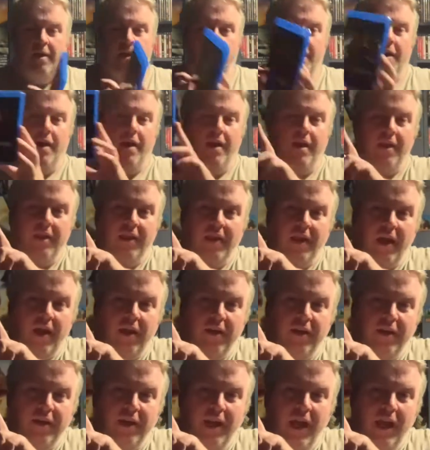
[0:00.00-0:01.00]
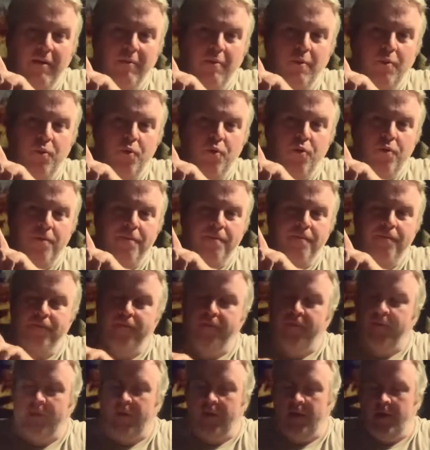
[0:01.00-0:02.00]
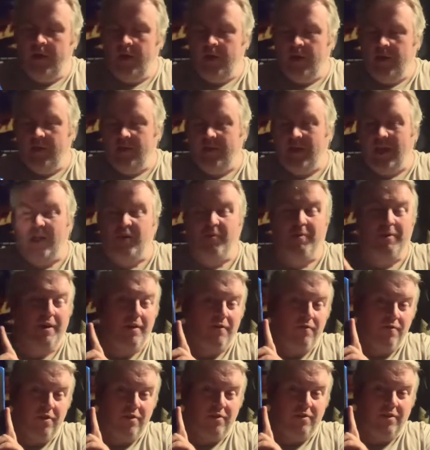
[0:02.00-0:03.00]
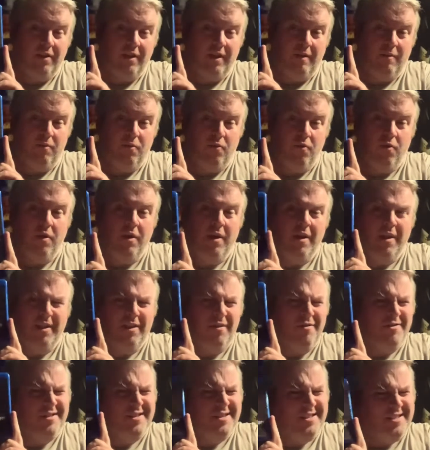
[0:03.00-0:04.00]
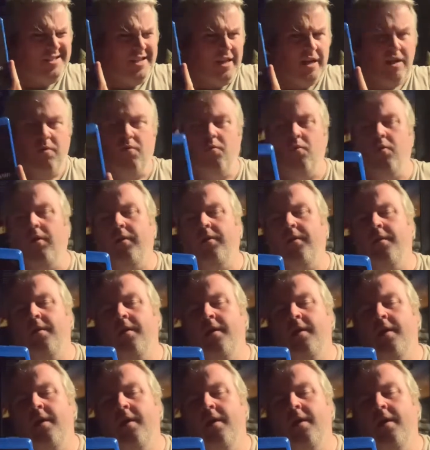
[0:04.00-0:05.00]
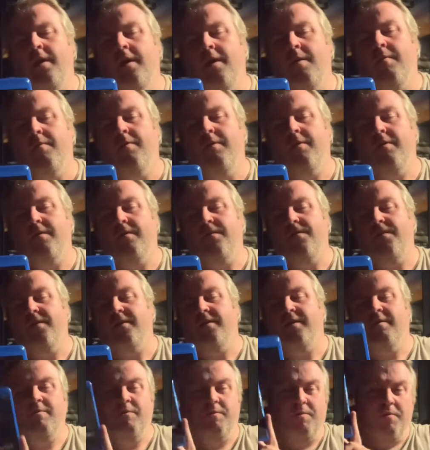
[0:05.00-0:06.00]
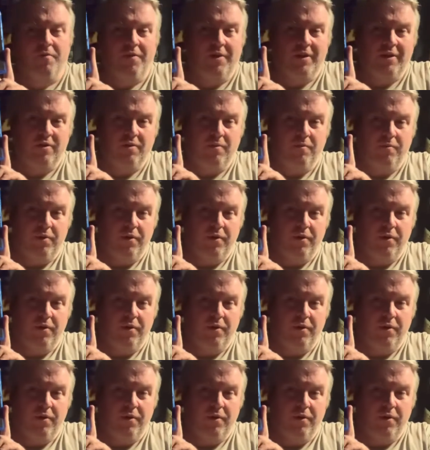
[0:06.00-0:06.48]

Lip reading: The Unnameable. It's H.P. Lovecraft's Unnameable. There is a second one, but this is the first time it's been released on